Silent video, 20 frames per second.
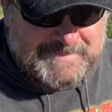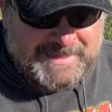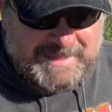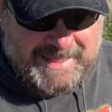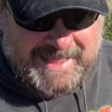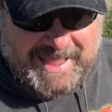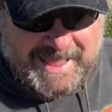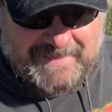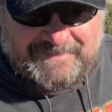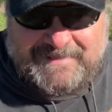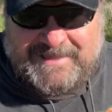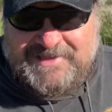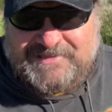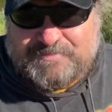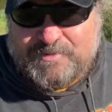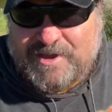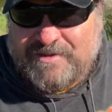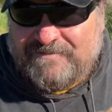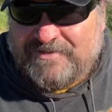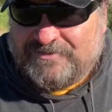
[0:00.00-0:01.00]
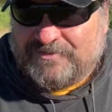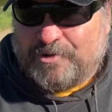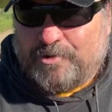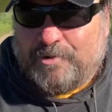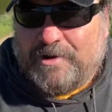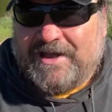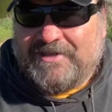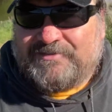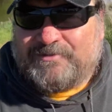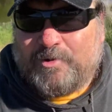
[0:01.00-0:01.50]
and these movies are
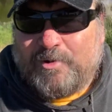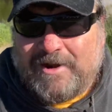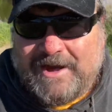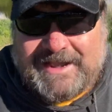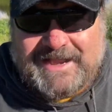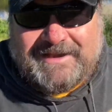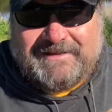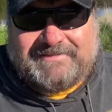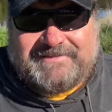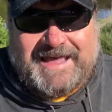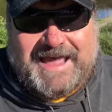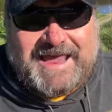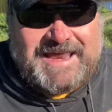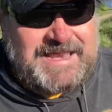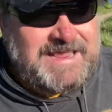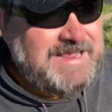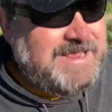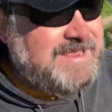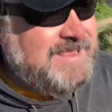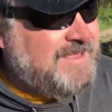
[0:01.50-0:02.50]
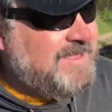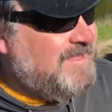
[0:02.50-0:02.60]
always quite entertaining.